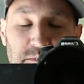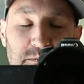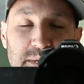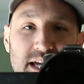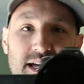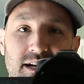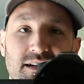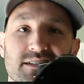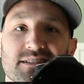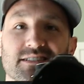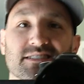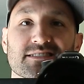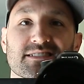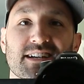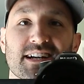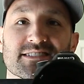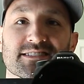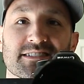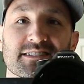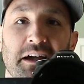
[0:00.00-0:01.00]
of meat because
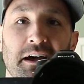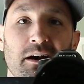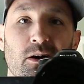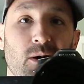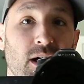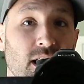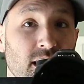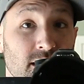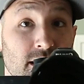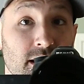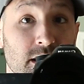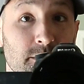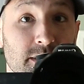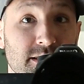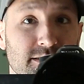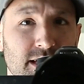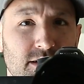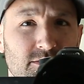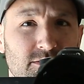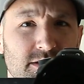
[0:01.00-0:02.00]
that's how I like my
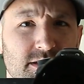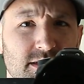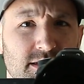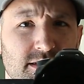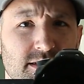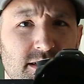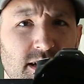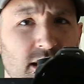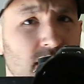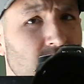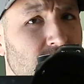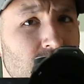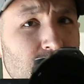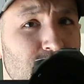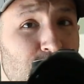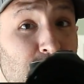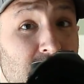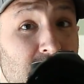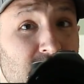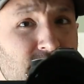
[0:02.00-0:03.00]
sandwiches.
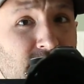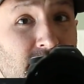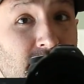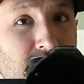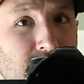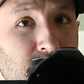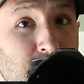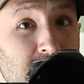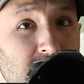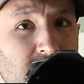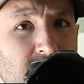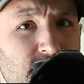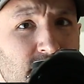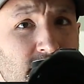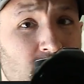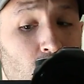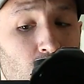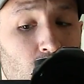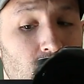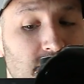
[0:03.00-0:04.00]
I'm a big fan of the meat, if
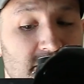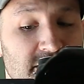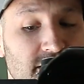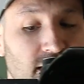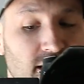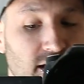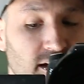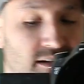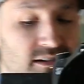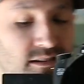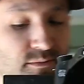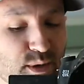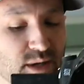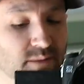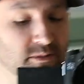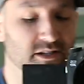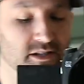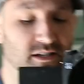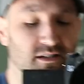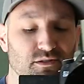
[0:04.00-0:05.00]
you know what I'm saying. But
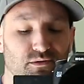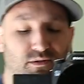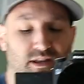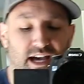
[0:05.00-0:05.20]
I'm gonna do